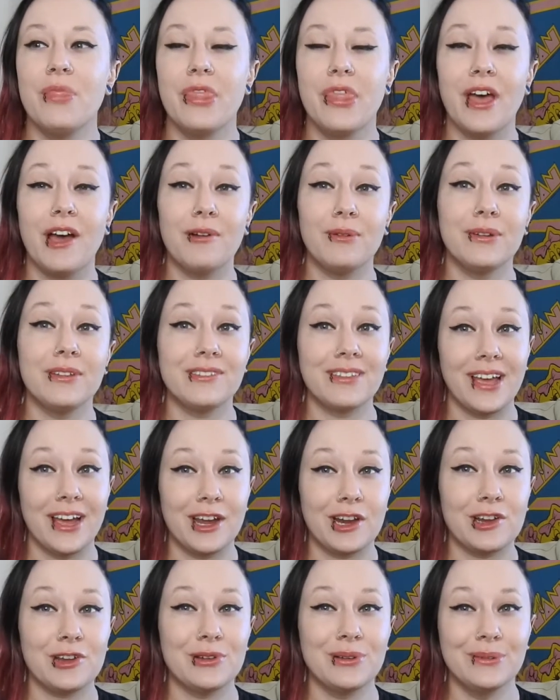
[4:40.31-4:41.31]
That was
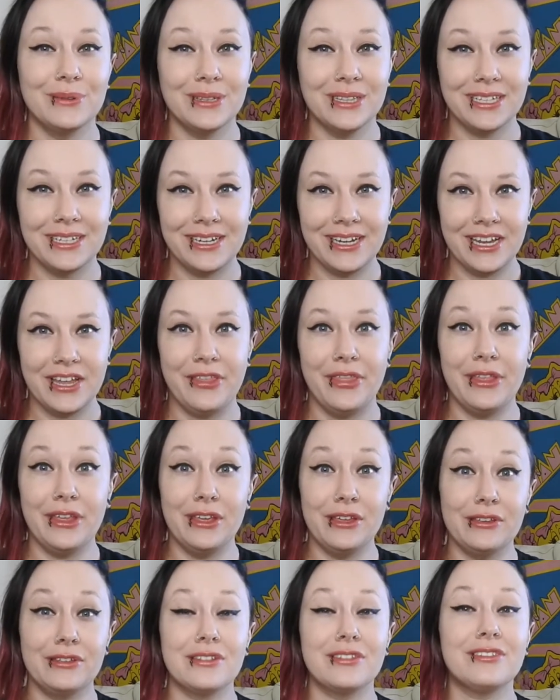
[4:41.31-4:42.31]
actually
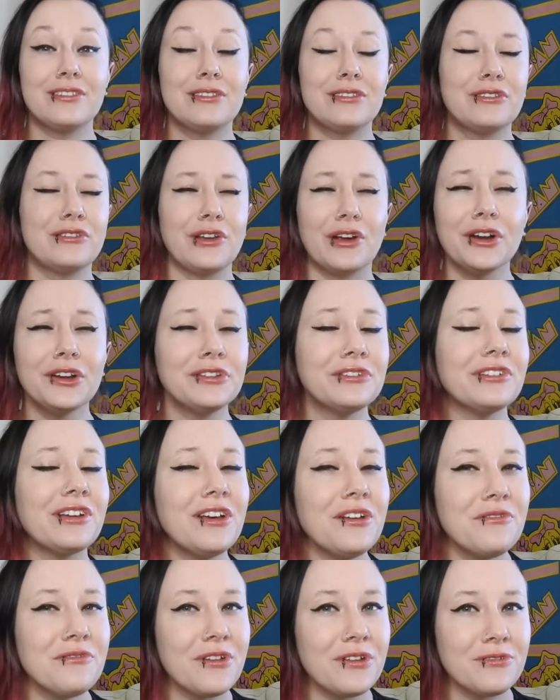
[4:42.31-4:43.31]
the start
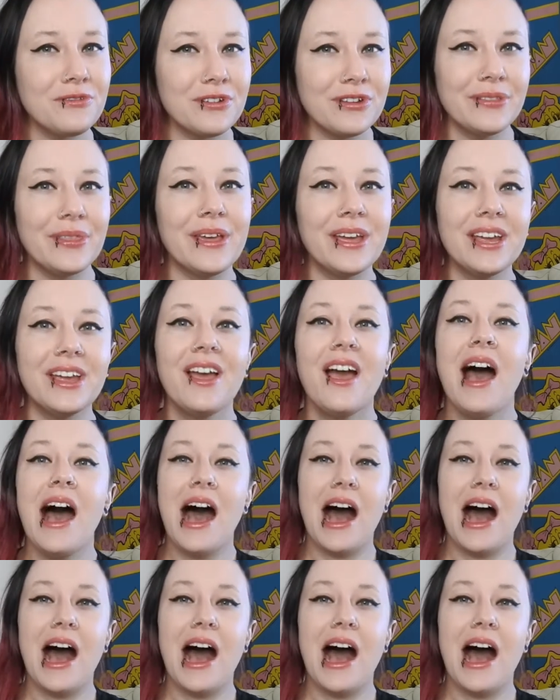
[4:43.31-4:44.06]
of everything,